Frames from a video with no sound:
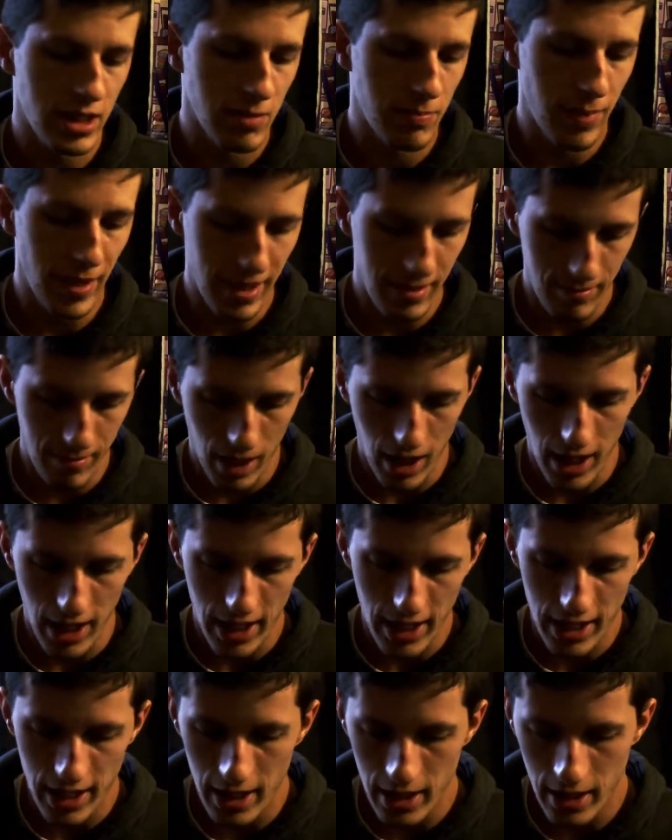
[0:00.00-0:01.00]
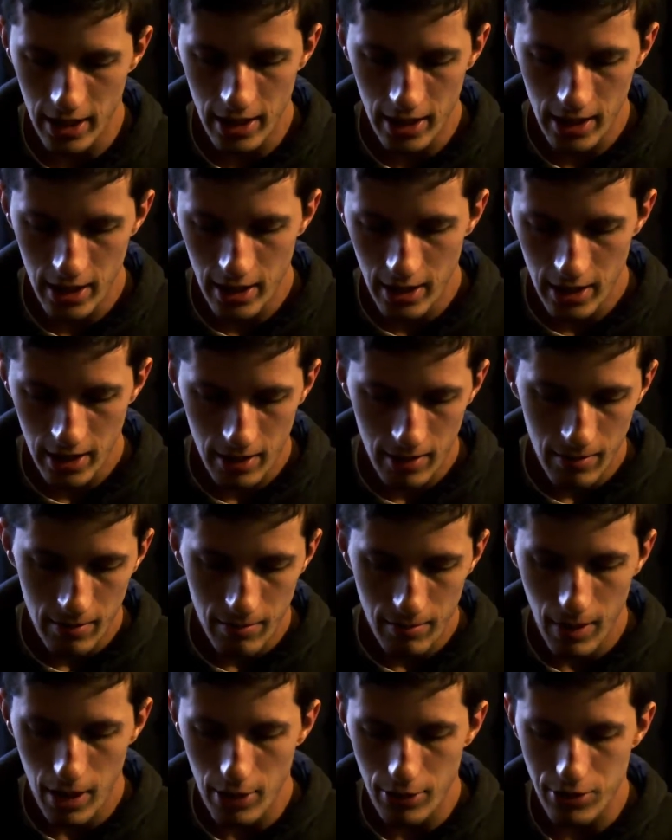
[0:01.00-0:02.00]
has been my
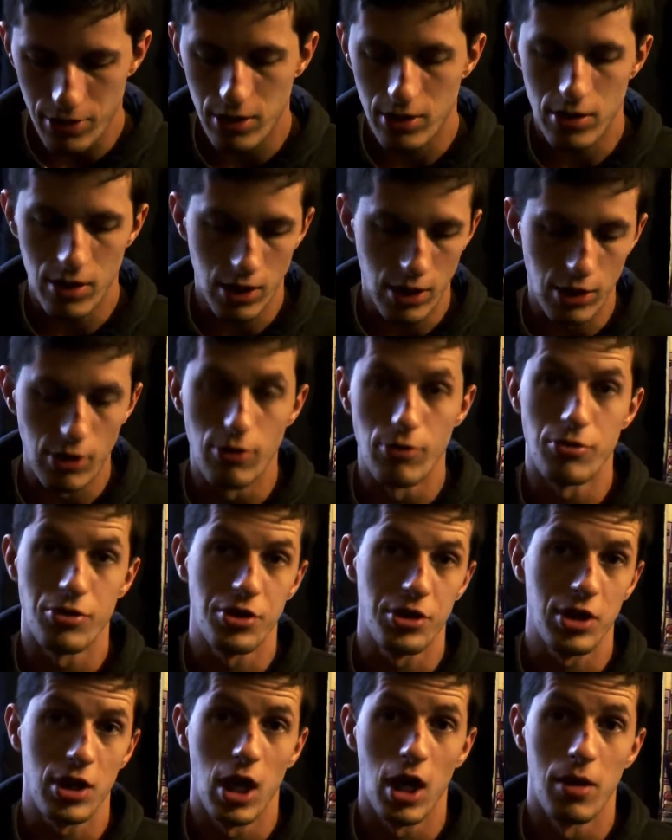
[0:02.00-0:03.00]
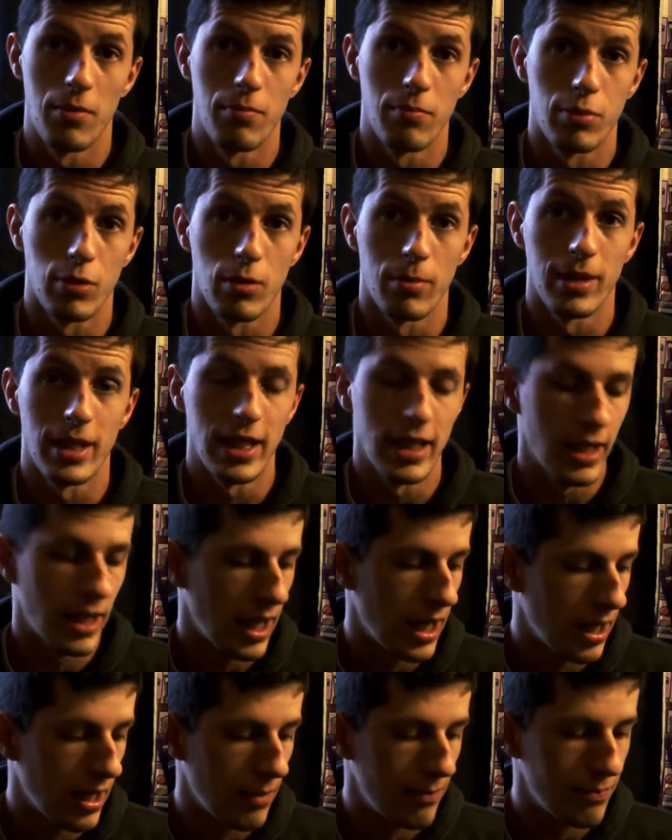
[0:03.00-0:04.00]
most used gun probably.
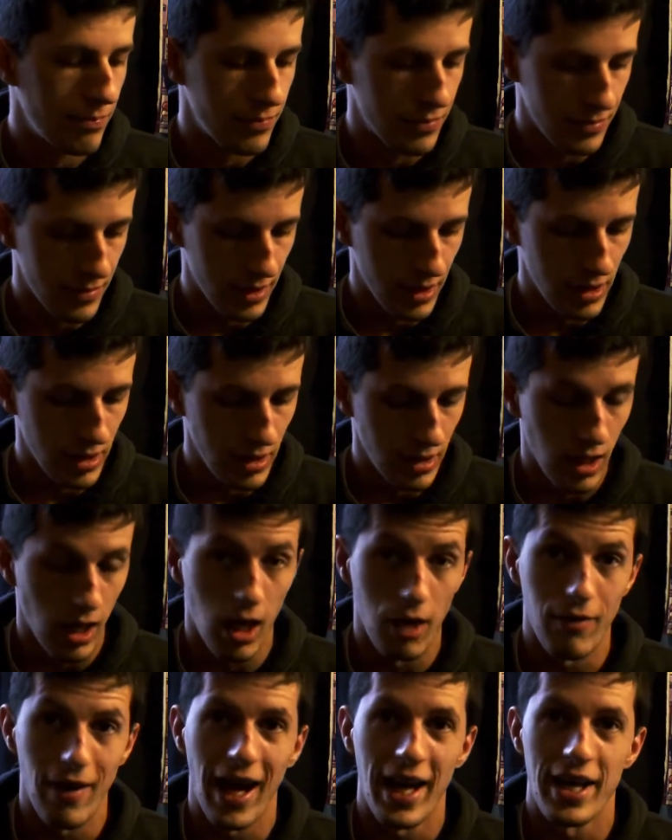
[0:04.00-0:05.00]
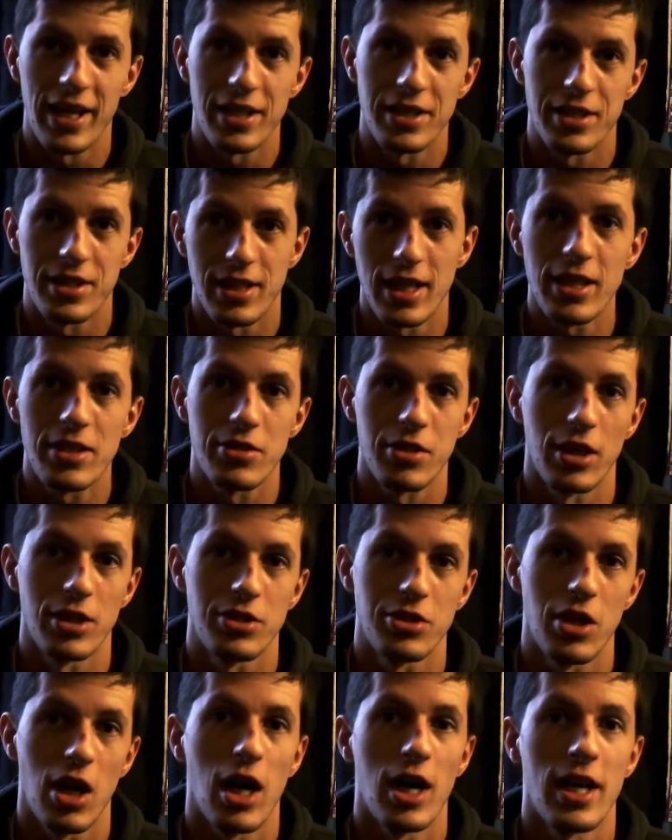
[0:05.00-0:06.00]
I've had it since I
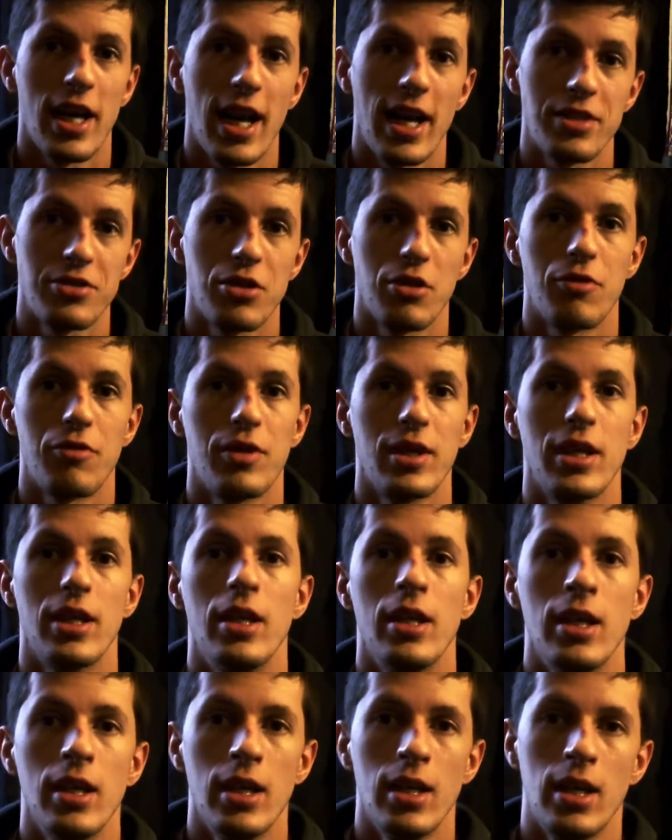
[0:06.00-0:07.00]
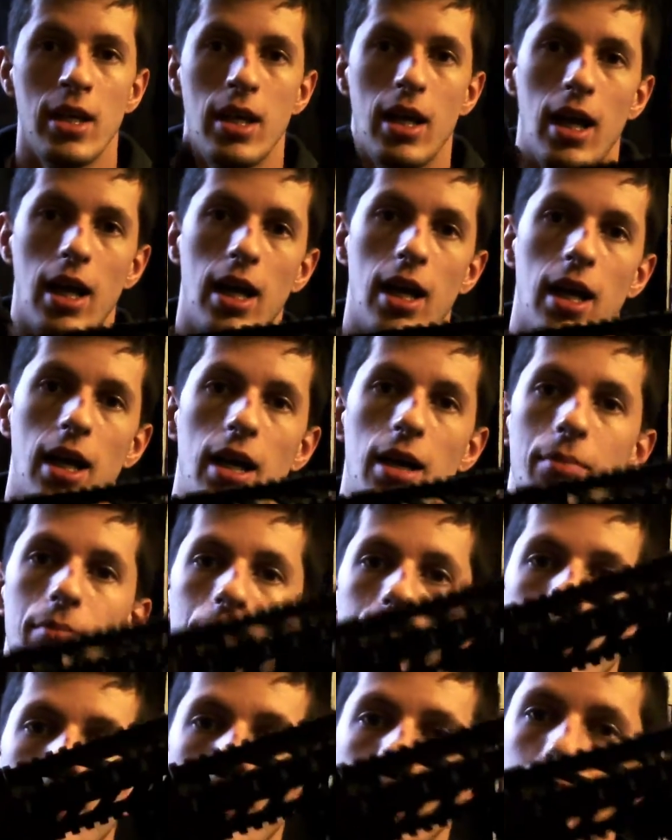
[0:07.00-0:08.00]
started airsofting.
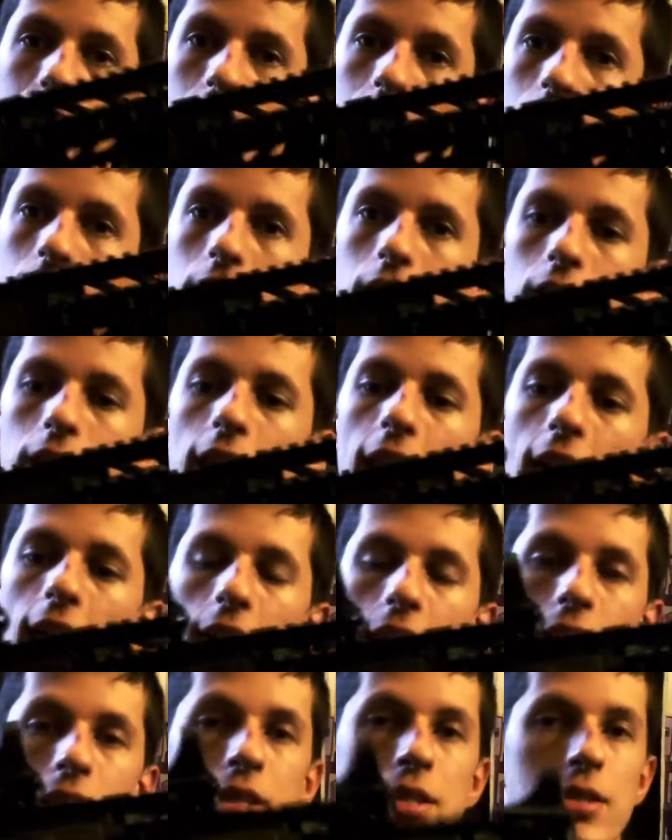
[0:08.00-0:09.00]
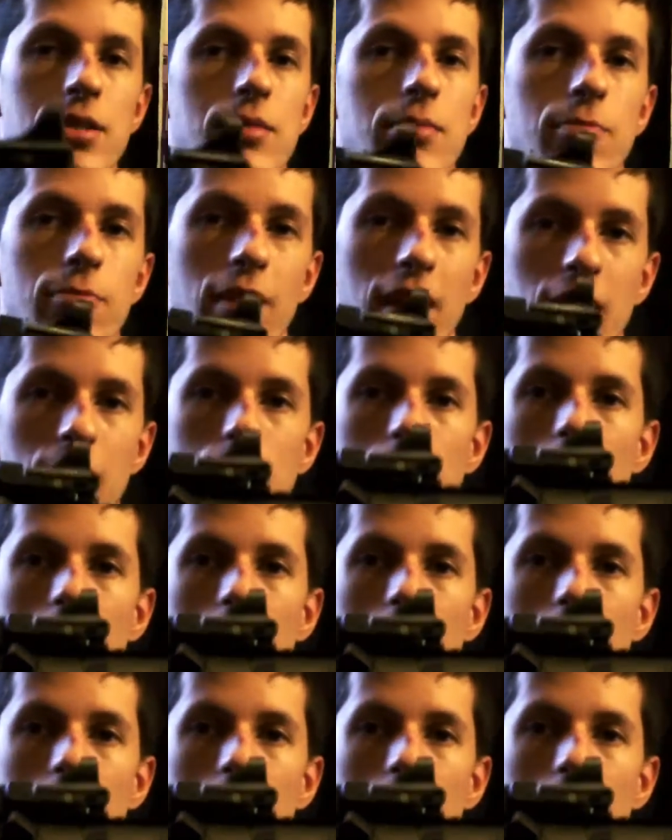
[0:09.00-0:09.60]
Yeah, it's very